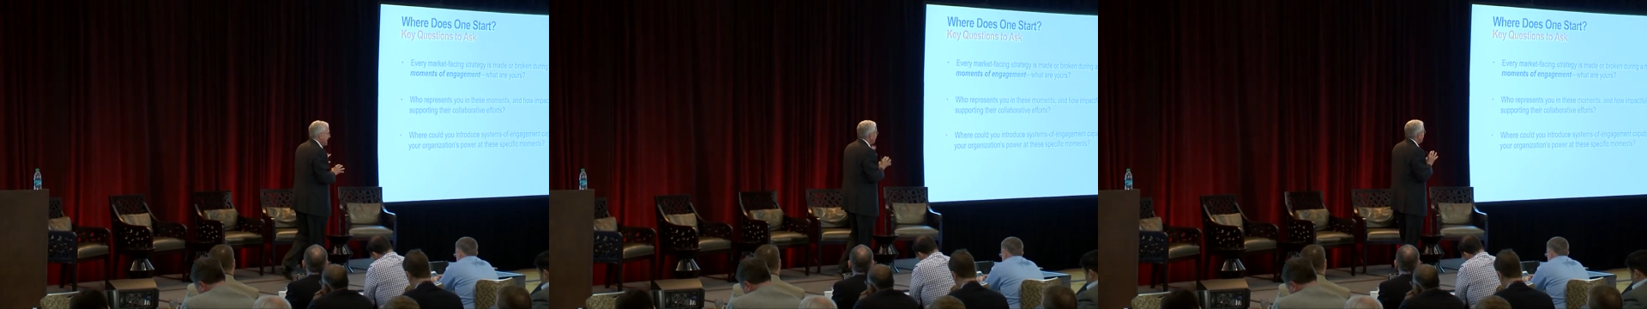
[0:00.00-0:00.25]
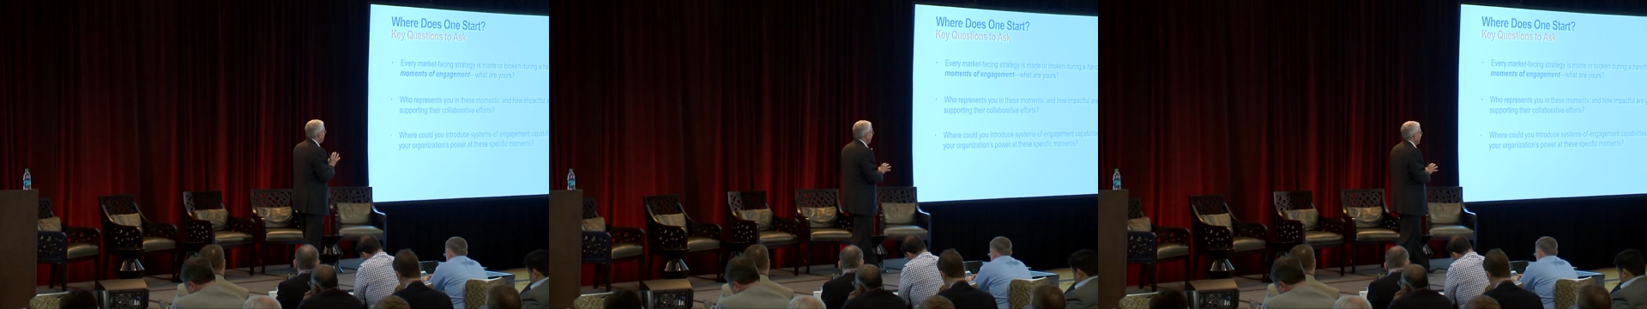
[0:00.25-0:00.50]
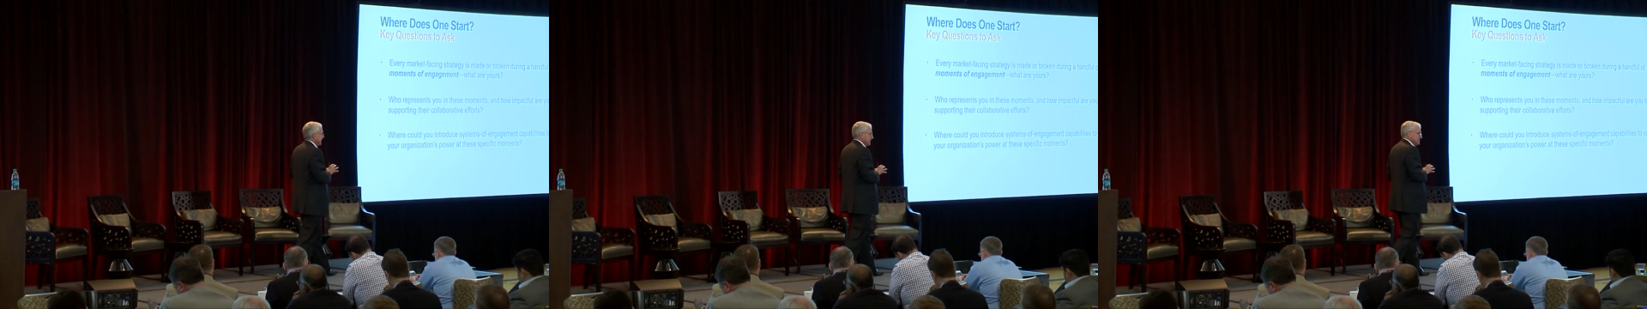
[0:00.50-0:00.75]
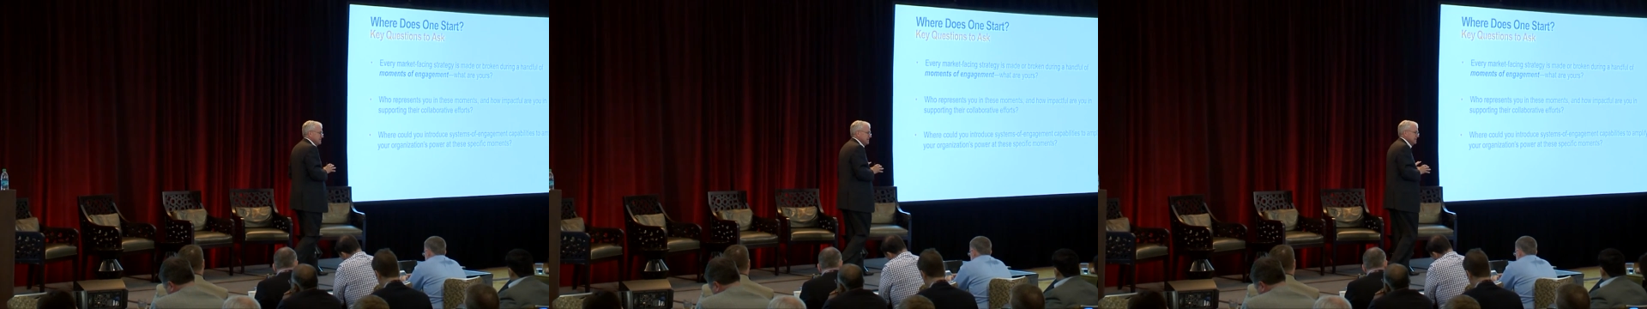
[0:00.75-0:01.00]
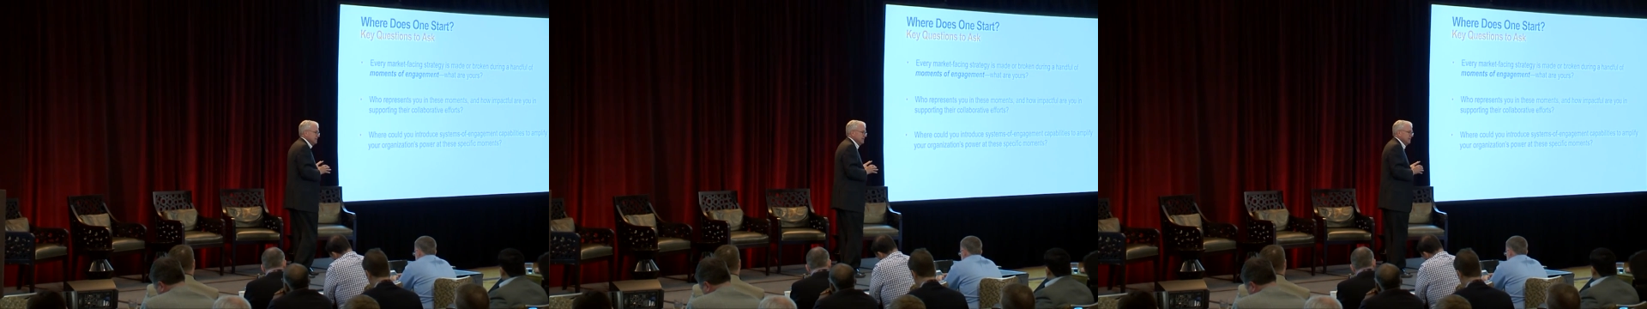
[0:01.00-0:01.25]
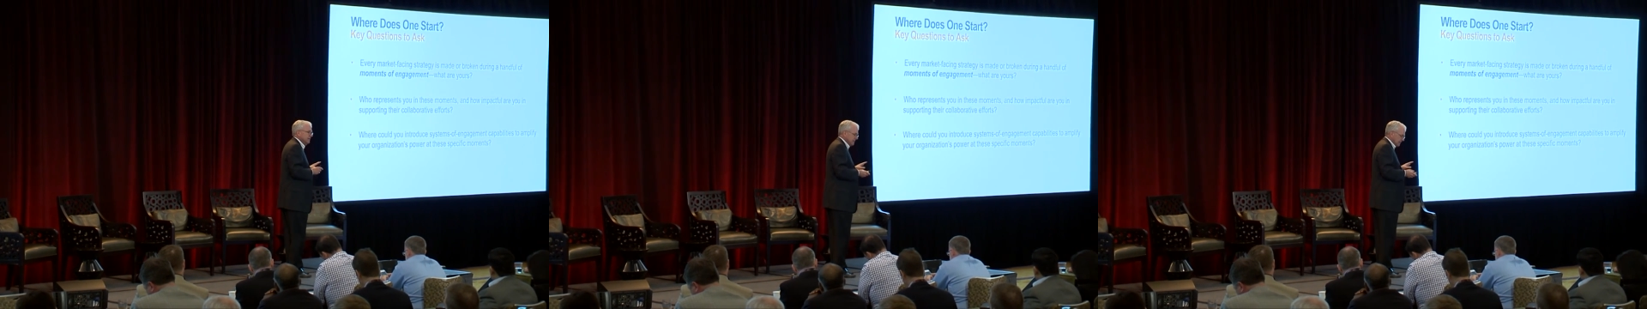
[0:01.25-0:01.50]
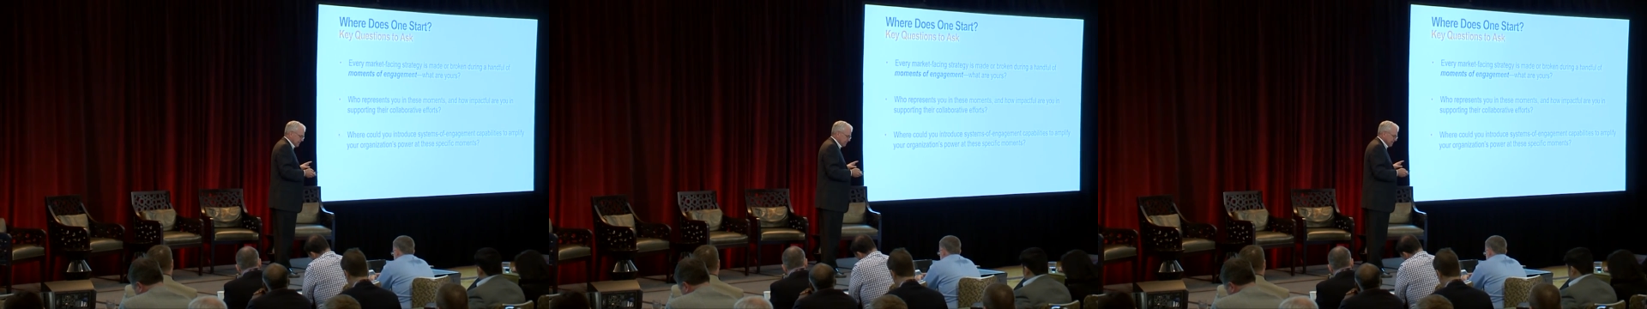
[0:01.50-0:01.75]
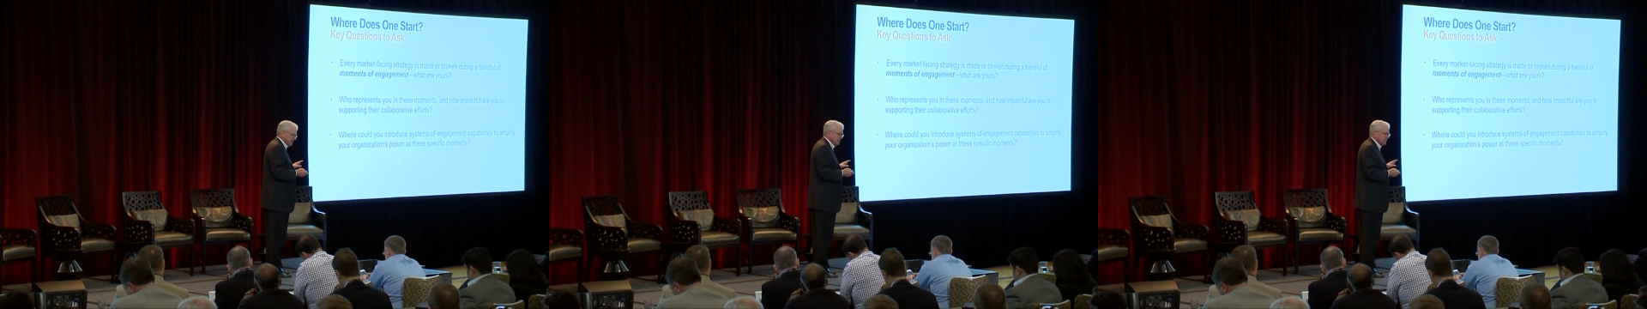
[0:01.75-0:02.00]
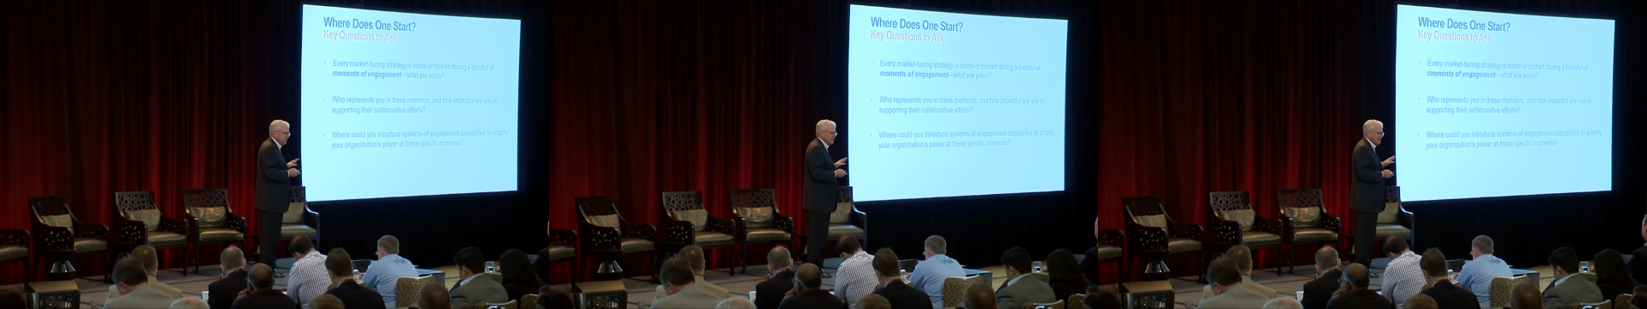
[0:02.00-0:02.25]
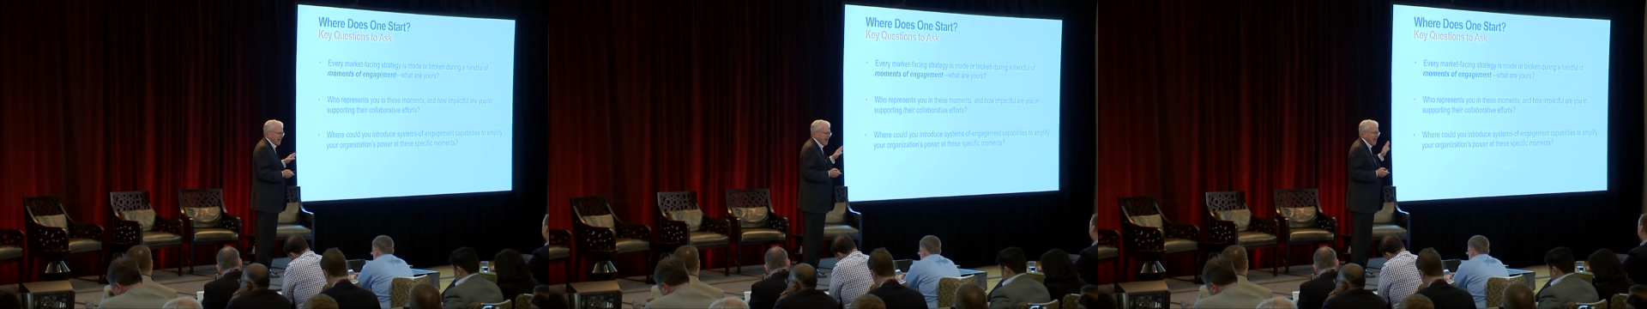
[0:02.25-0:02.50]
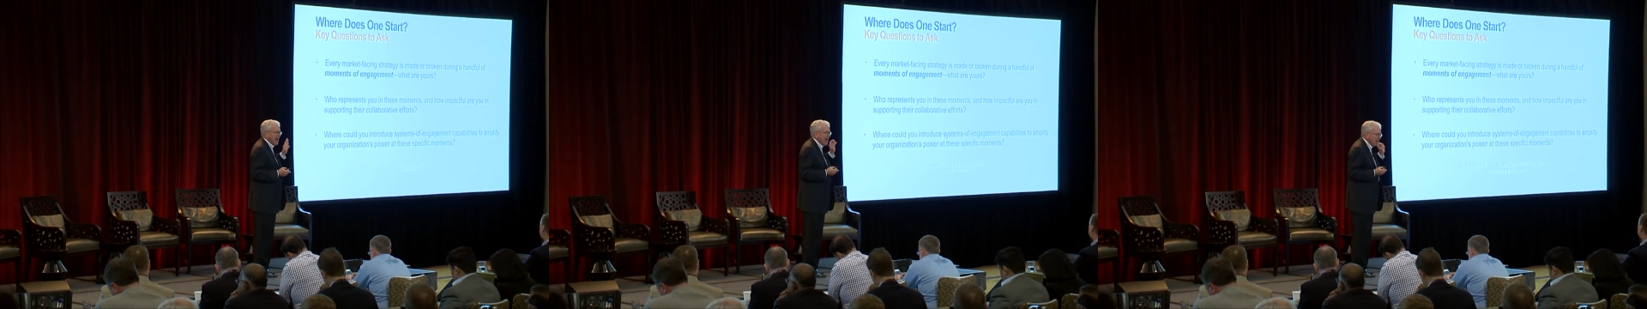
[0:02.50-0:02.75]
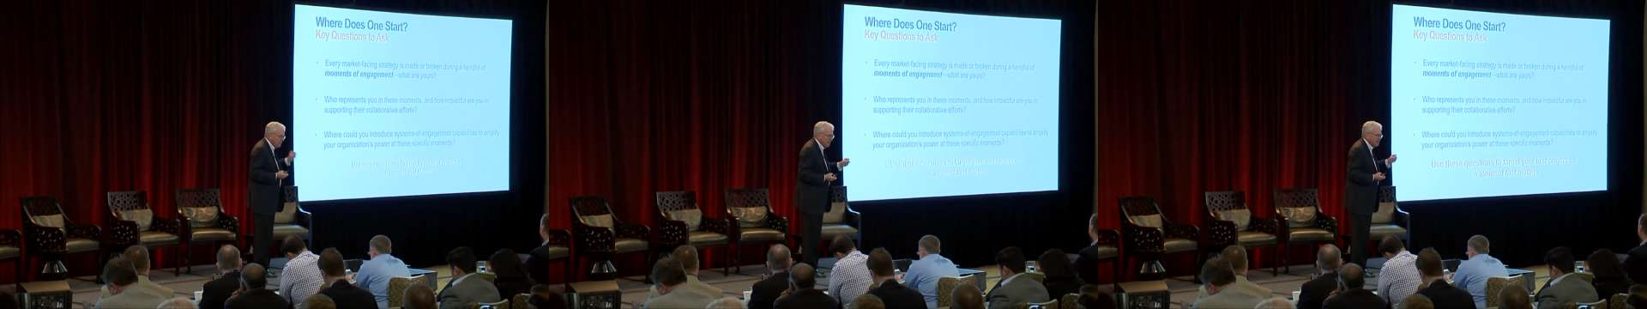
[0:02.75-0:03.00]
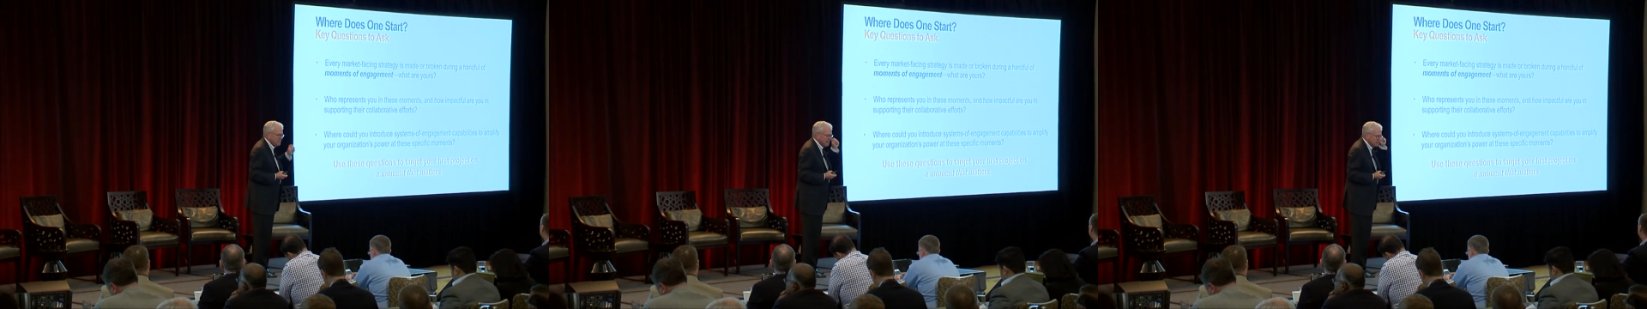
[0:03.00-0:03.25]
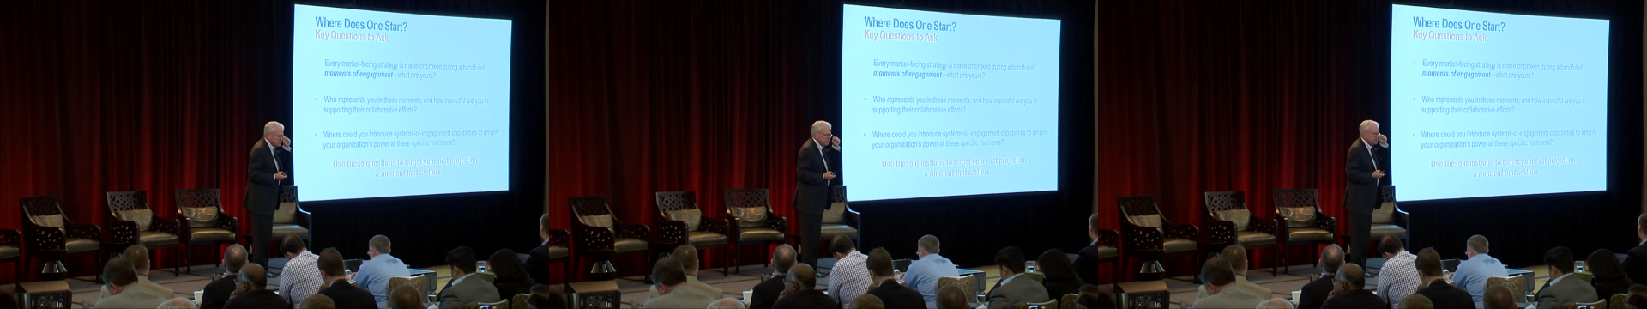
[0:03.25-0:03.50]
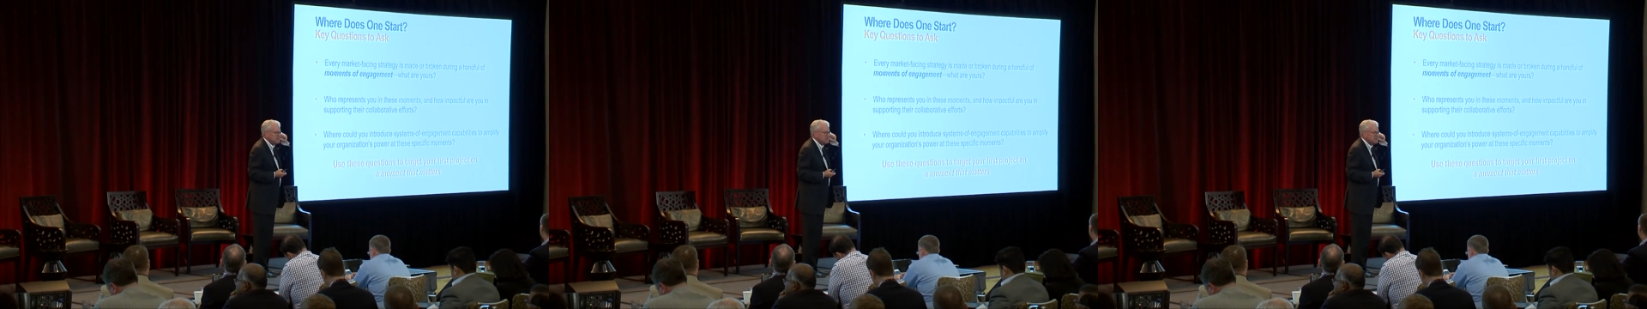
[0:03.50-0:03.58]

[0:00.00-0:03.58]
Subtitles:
Nobody's mouth can be seen.